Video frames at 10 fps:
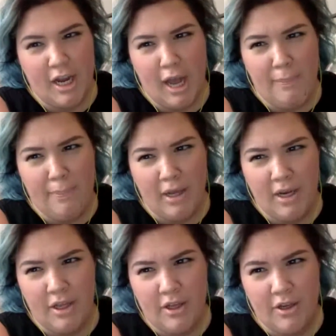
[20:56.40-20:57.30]
I
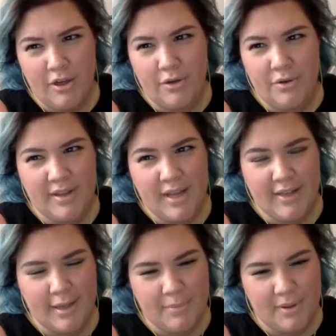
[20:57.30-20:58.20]
pity you, that
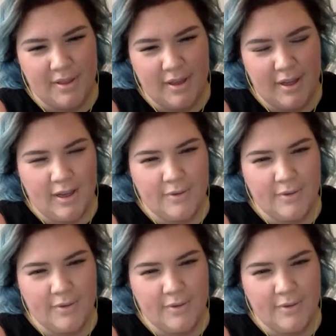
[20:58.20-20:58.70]
type of thing. It